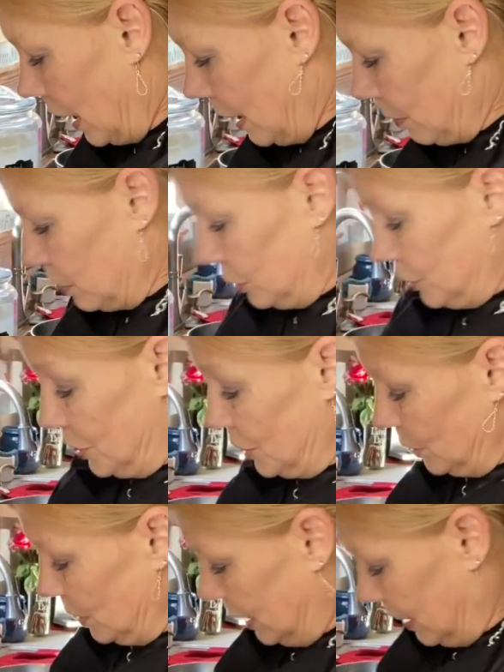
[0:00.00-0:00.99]
I will
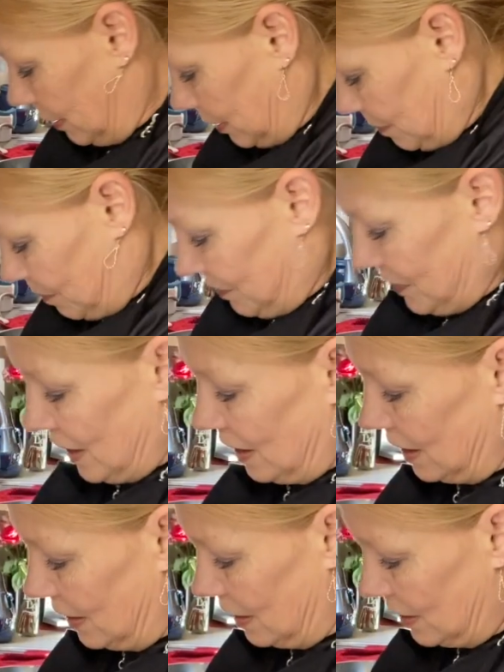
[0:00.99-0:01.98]
do here
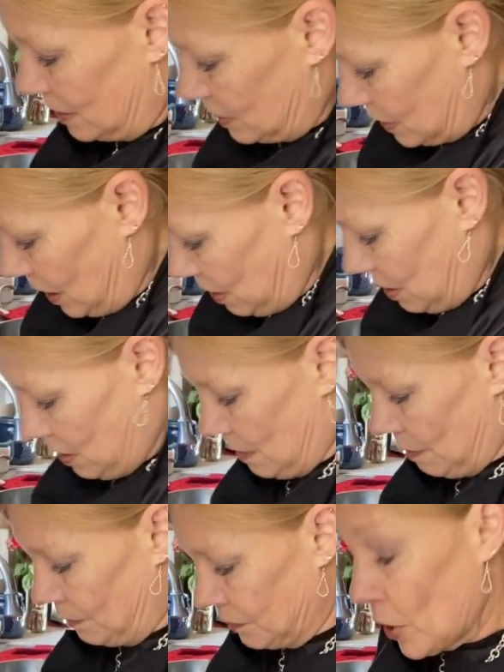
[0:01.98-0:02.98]
is
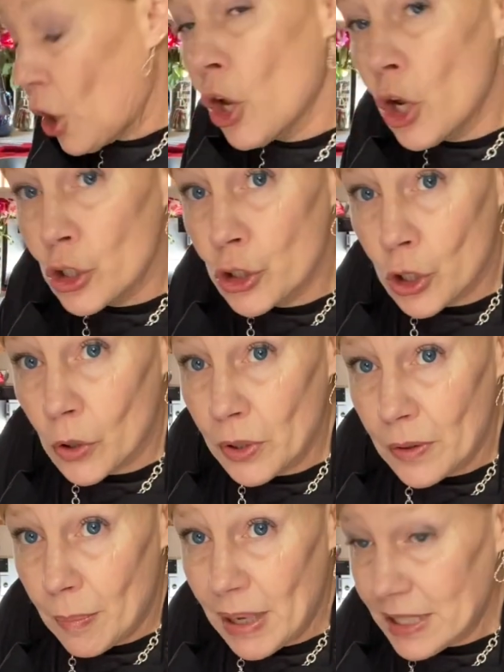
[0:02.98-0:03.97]
show you
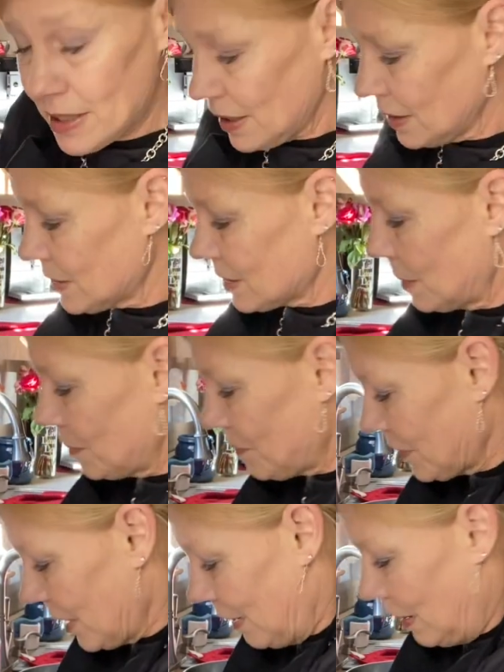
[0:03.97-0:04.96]
the basics.
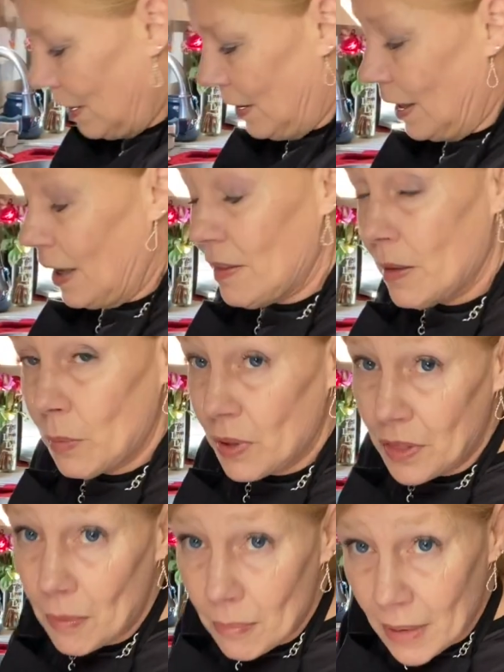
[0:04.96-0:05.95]
And then with
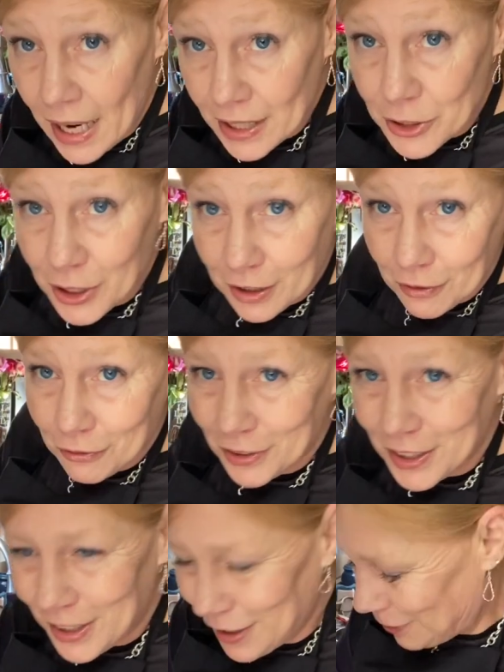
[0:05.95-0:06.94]
the magic of
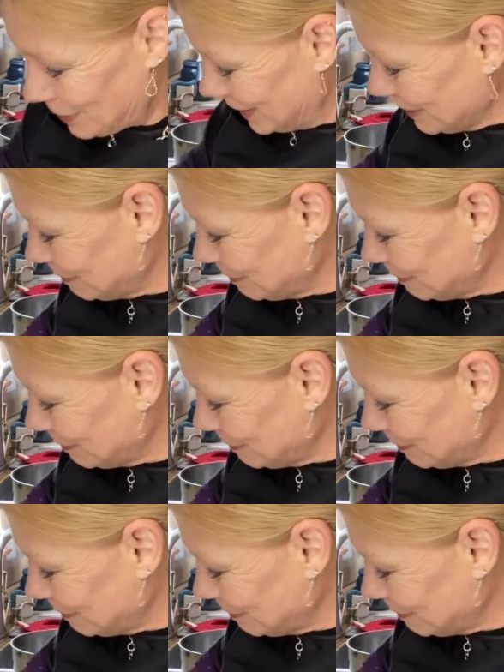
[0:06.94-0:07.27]
videoing,